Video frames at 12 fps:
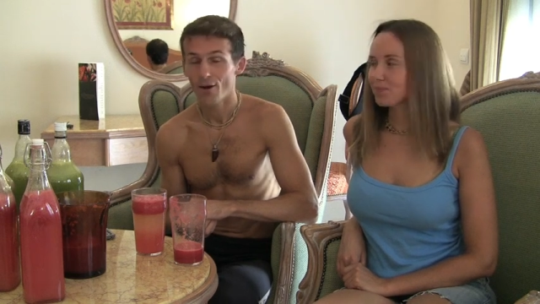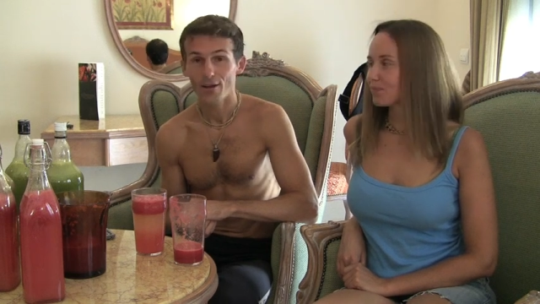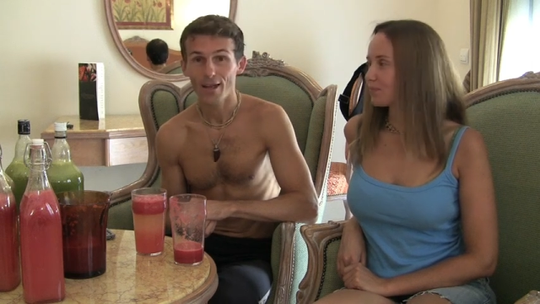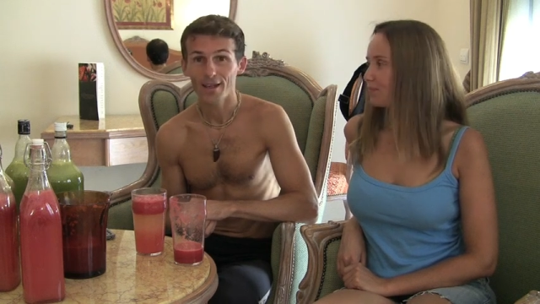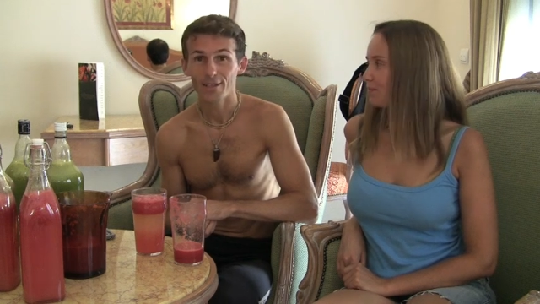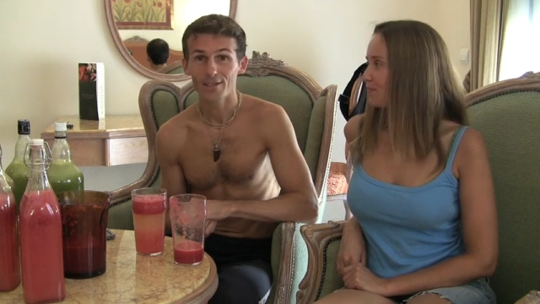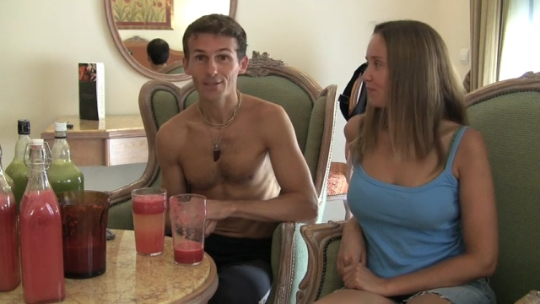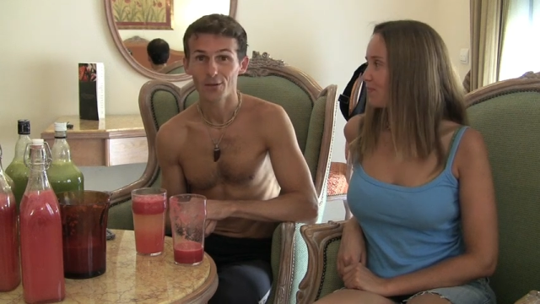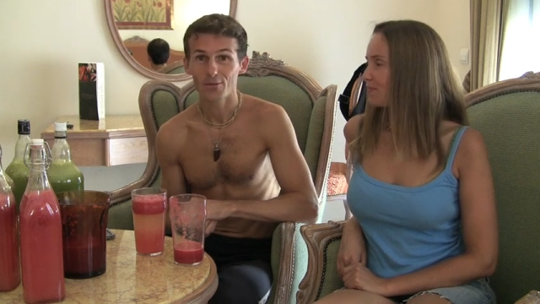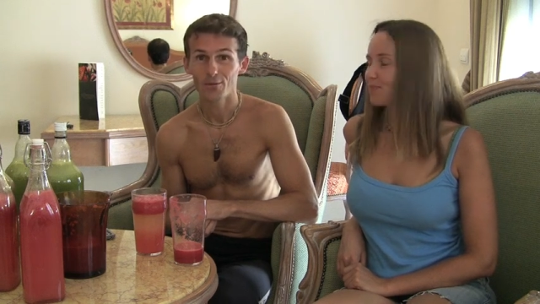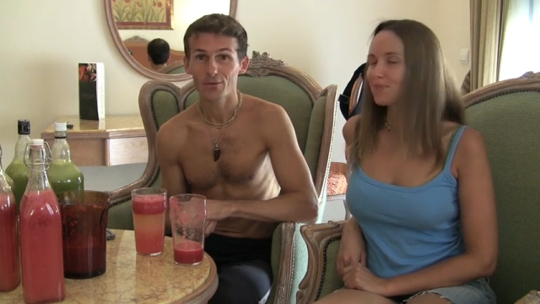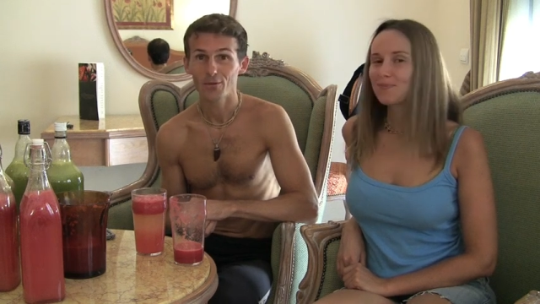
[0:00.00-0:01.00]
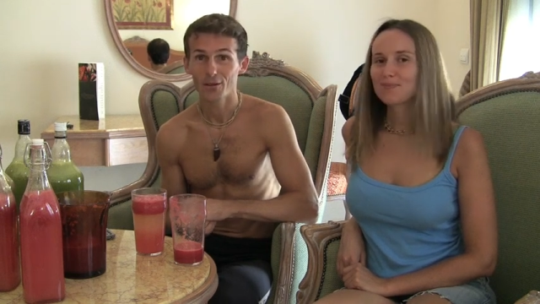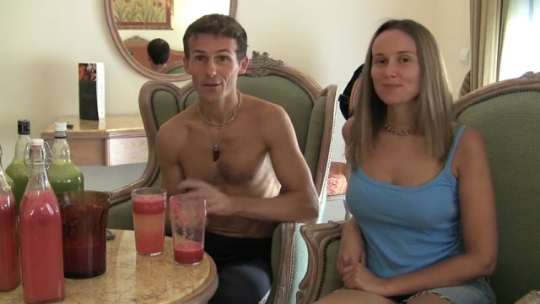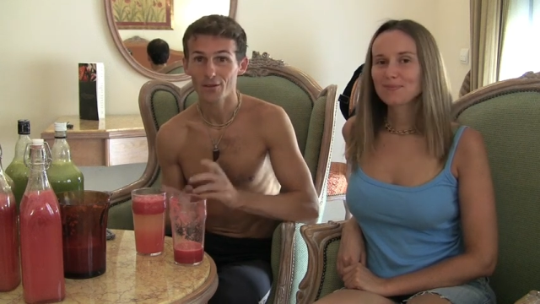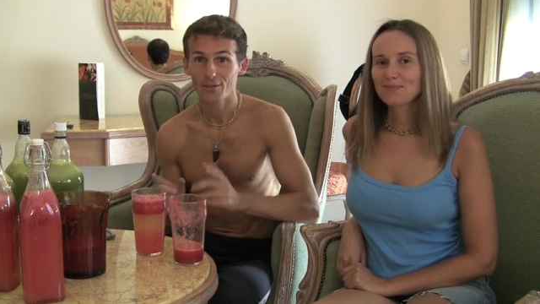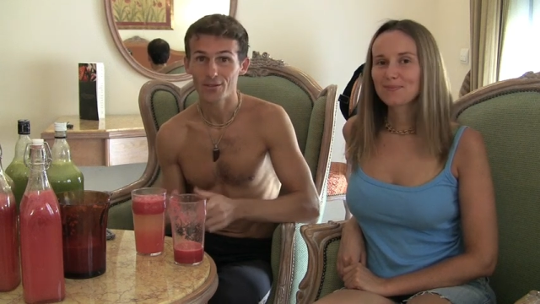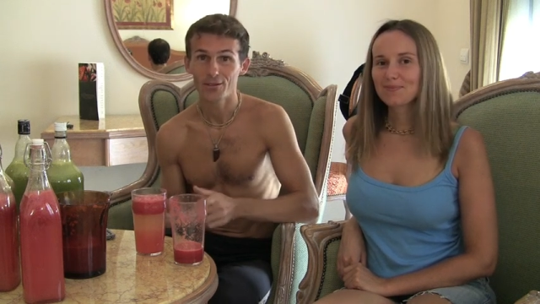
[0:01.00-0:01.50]
Speaker 1: Okay, so we've got a
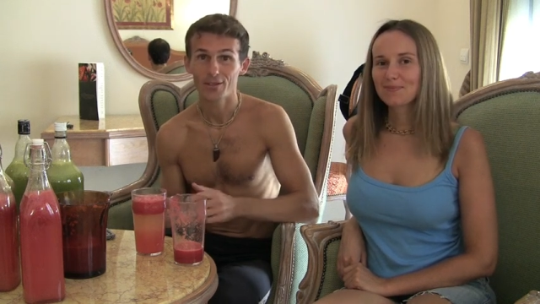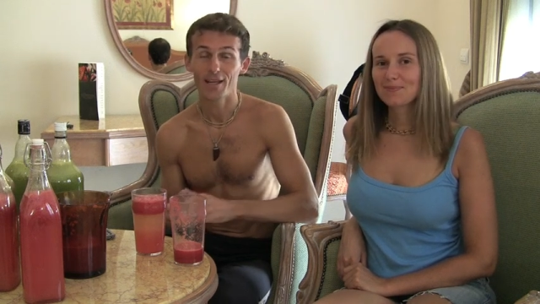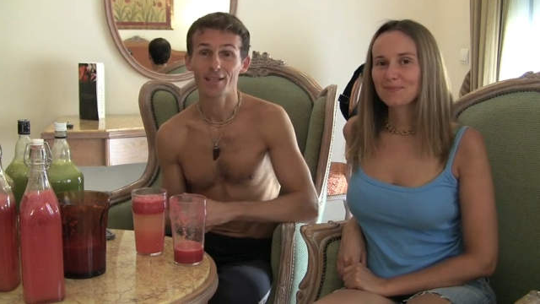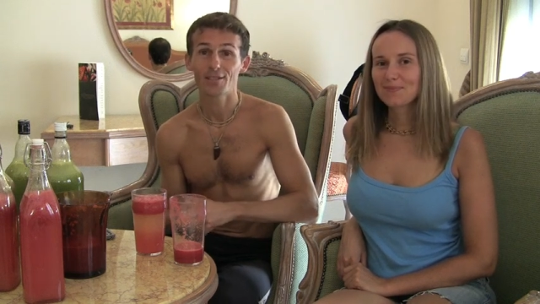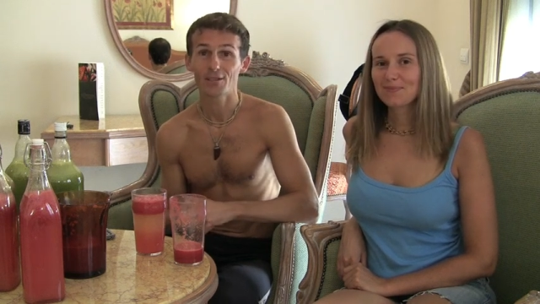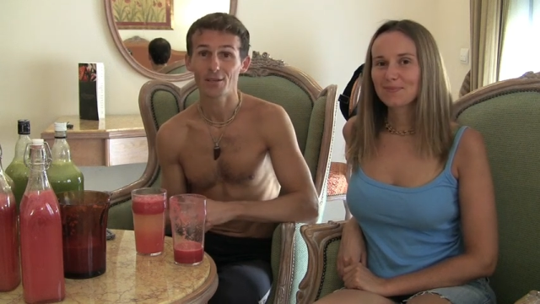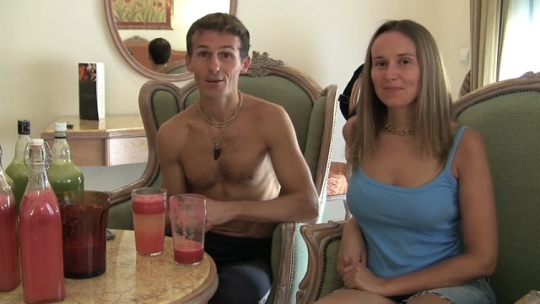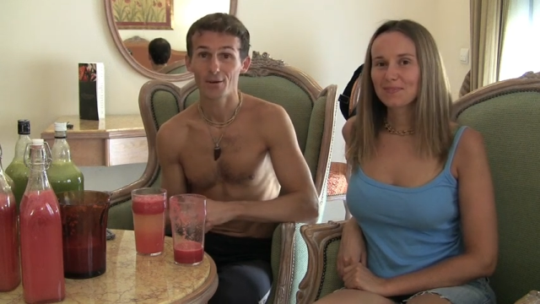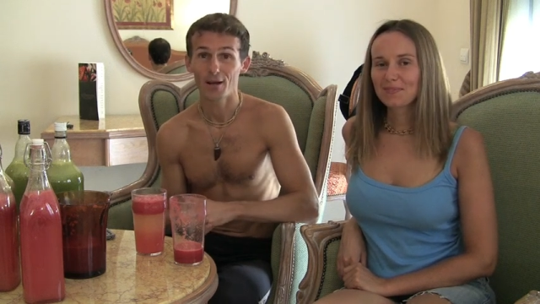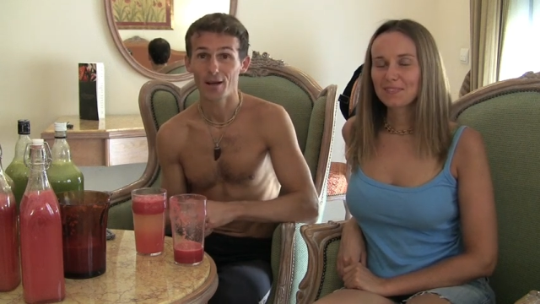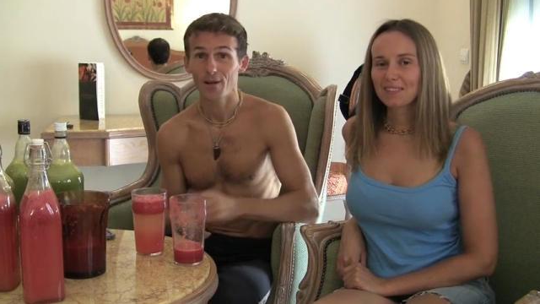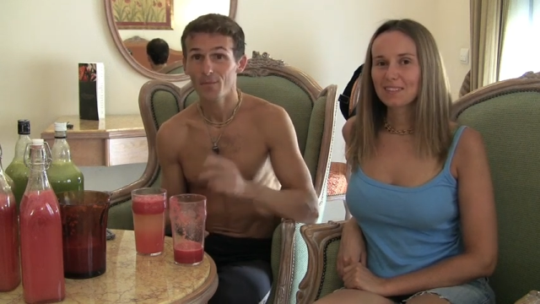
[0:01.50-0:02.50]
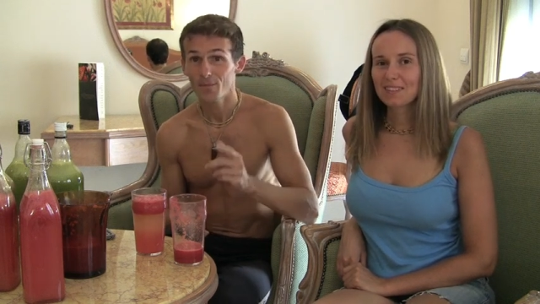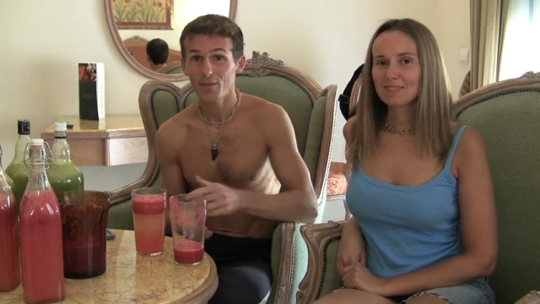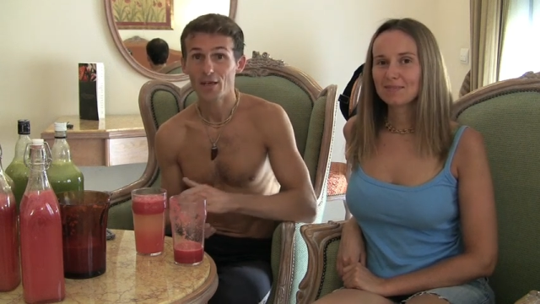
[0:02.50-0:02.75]
lot to do today, so uh,